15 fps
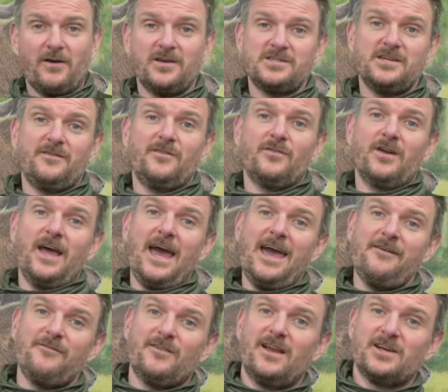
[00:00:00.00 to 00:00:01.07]
because if you're an
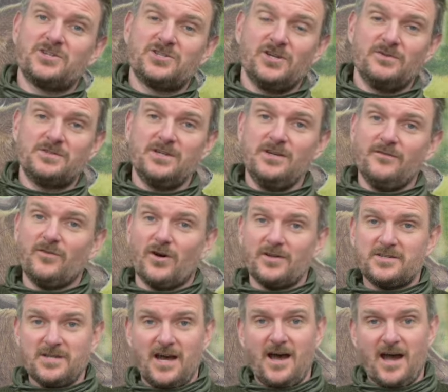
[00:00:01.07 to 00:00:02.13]
F-class shooter, you've got
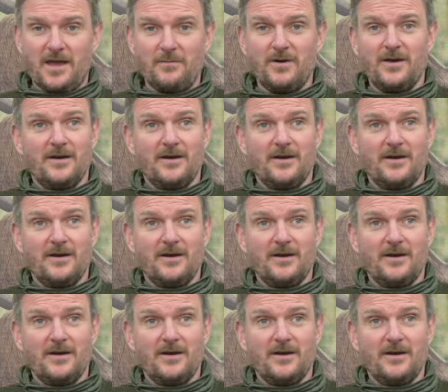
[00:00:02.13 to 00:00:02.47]
time